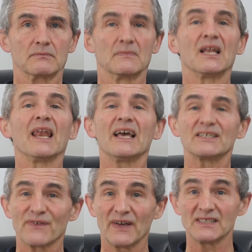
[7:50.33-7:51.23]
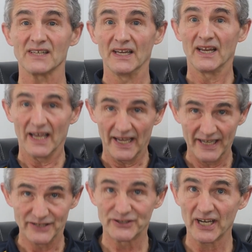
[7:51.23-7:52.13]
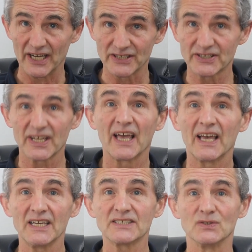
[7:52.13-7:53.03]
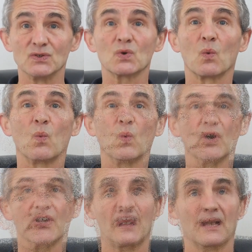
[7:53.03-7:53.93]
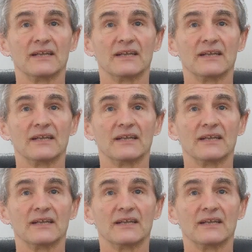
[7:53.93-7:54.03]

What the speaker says: But let's face it, it just isn't working.